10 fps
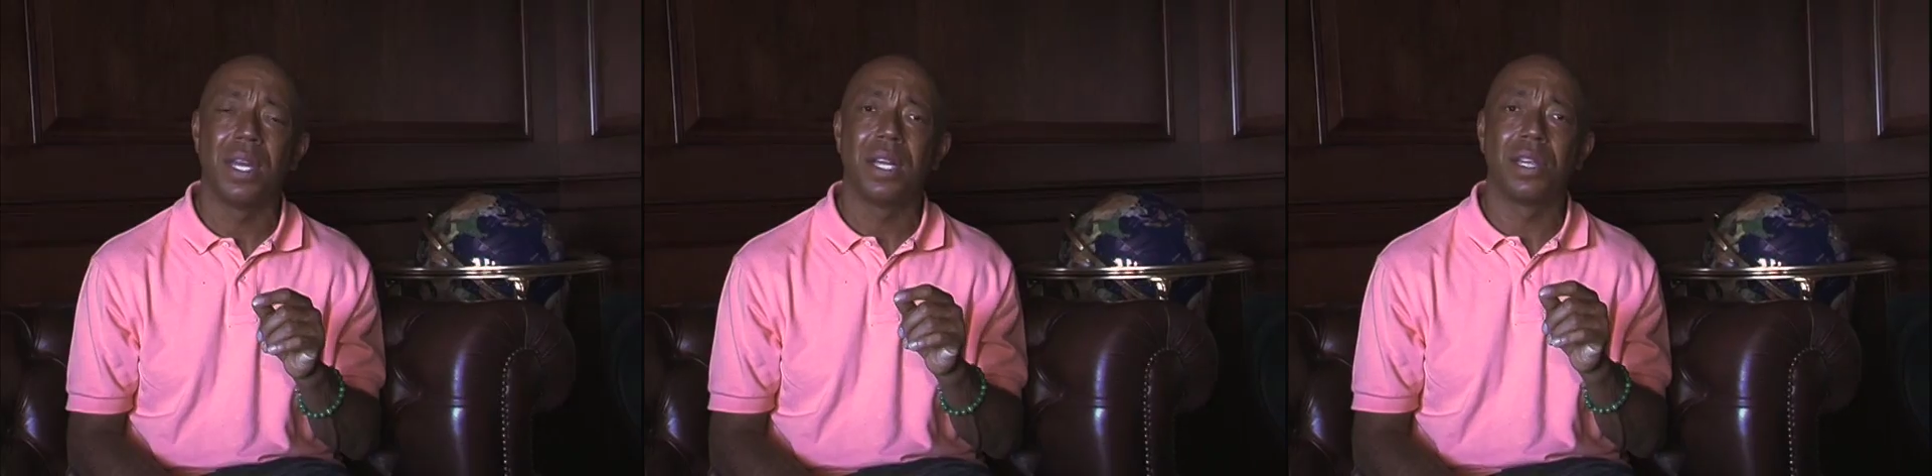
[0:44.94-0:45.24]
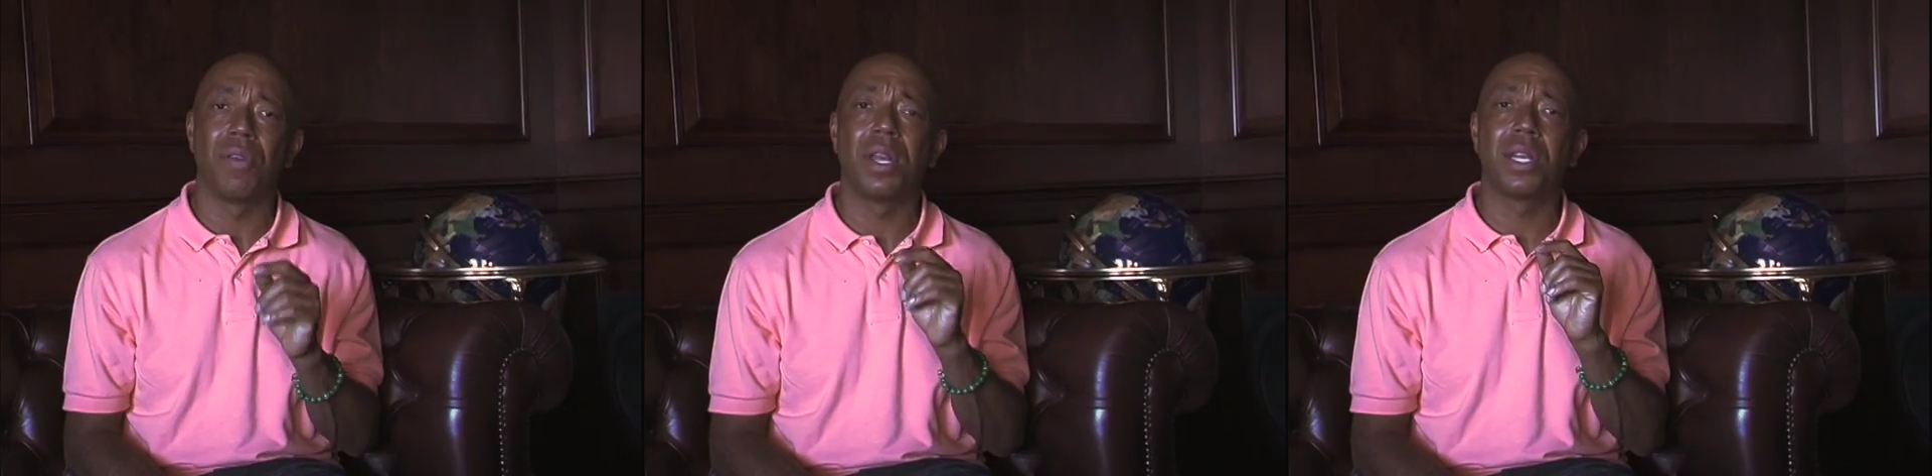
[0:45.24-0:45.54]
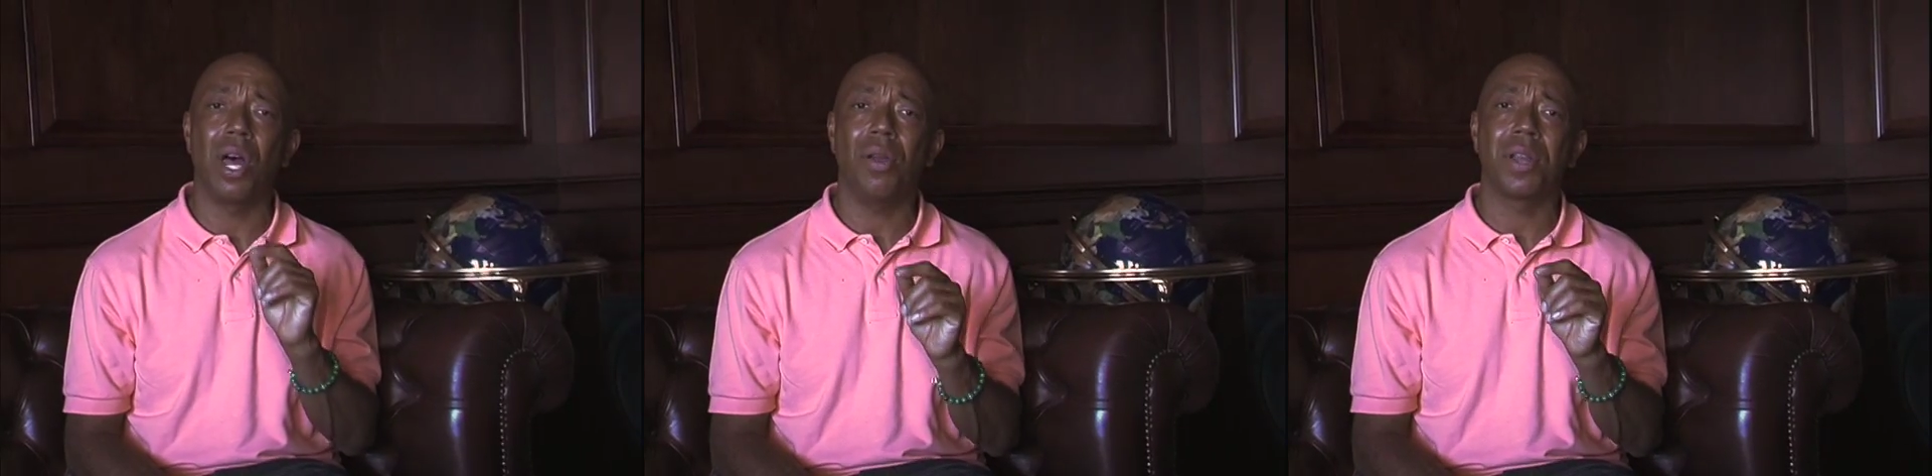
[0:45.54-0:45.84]
The
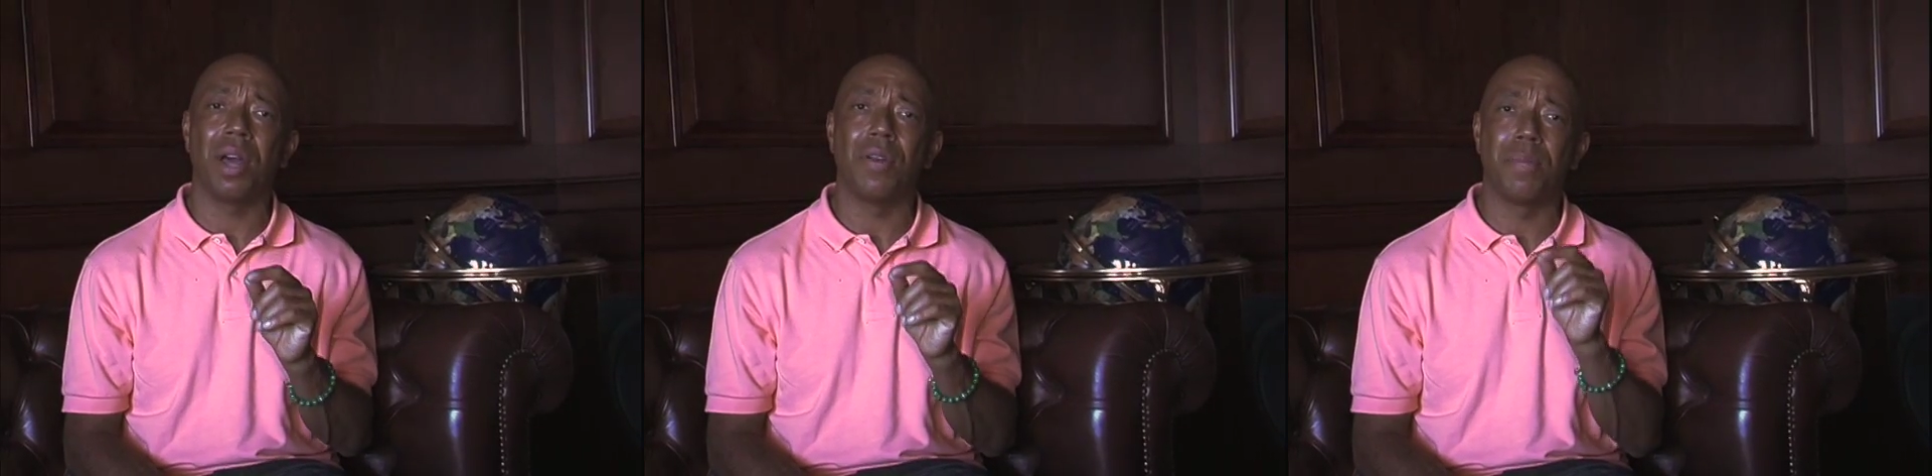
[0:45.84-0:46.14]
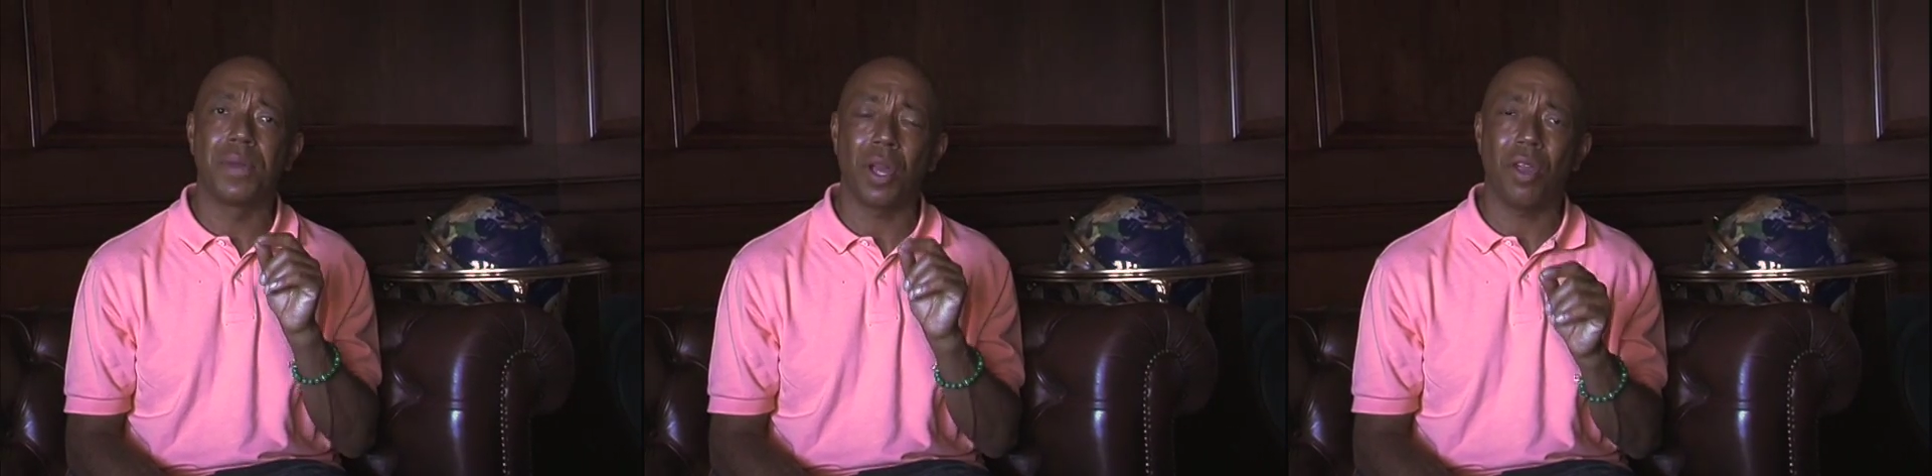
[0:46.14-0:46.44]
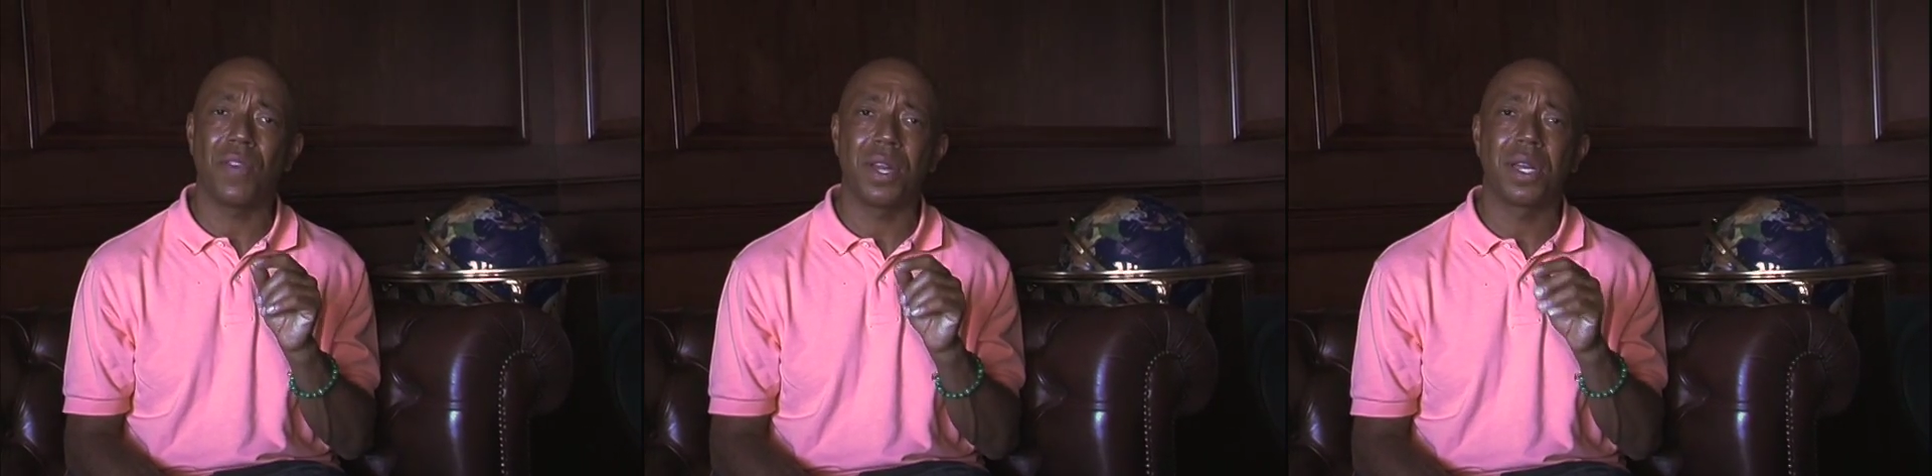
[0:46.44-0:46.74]
result of
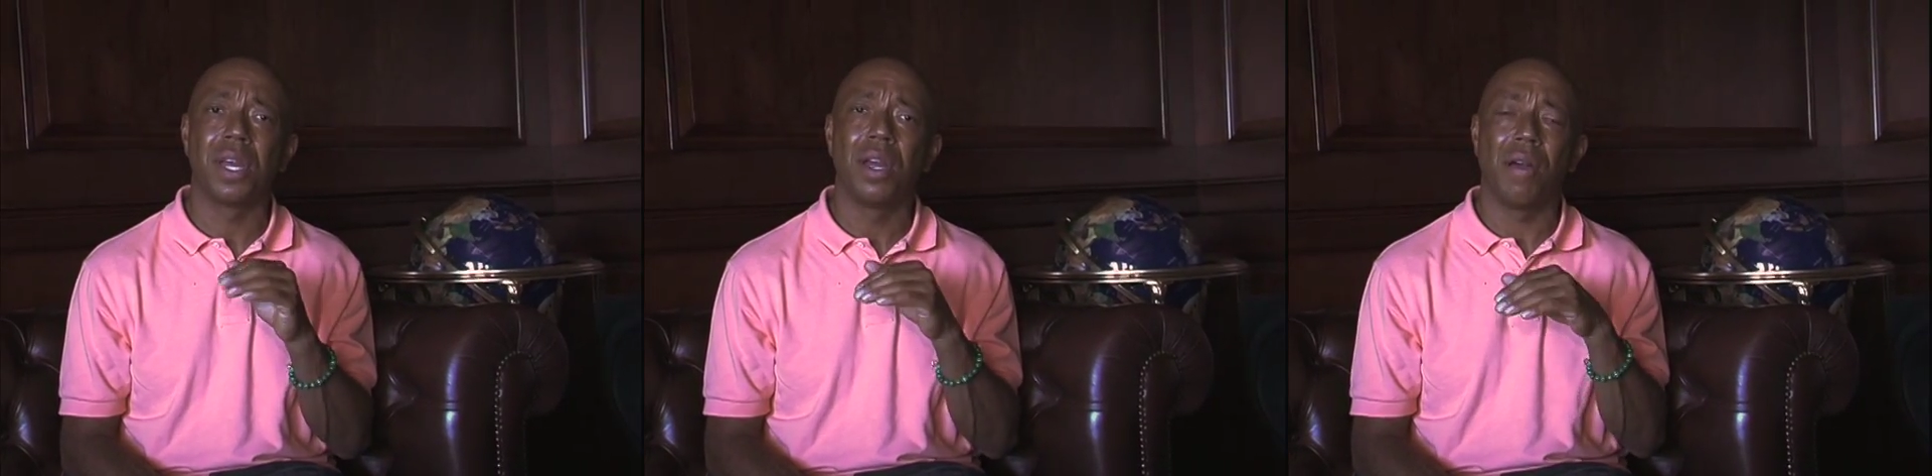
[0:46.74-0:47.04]
observance